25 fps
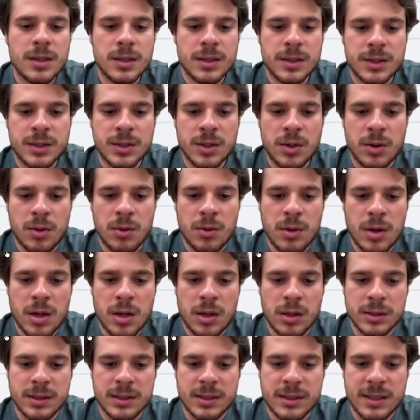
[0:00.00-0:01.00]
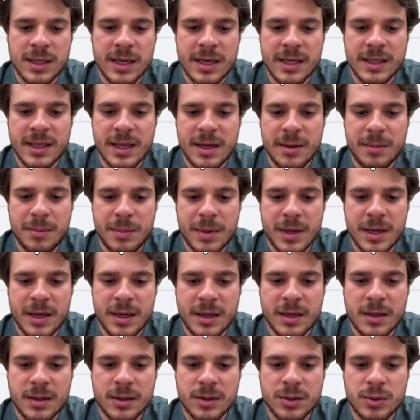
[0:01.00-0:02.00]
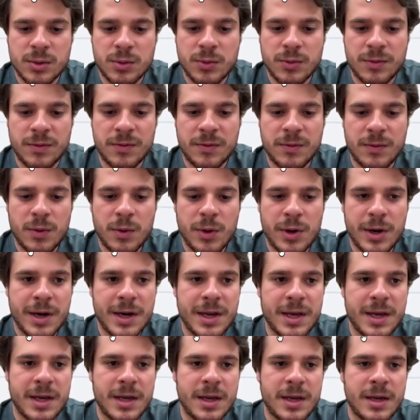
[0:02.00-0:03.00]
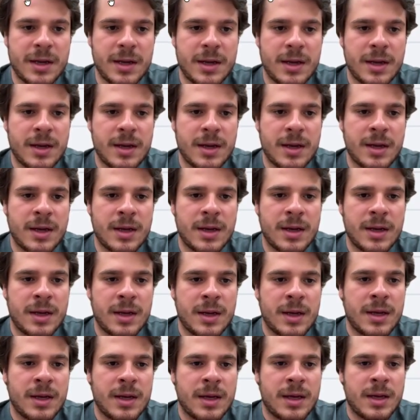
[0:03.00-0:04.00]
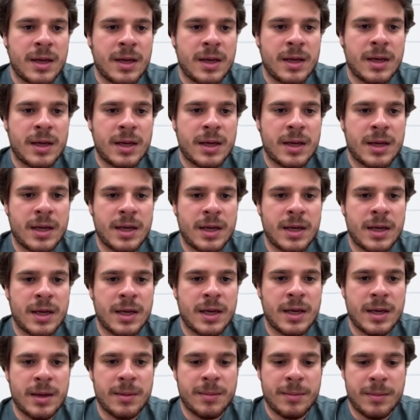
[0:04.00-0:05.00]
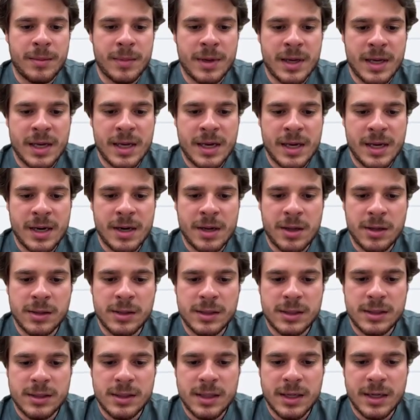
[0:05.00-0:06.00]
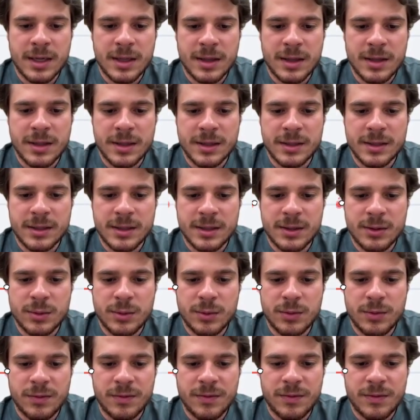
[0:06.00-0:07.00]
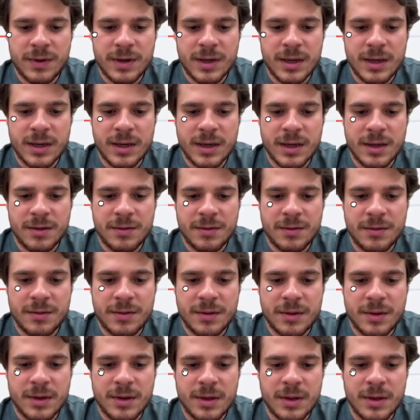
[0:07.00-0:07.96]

So I'll slide that back to 40. And I'll slide this to 5.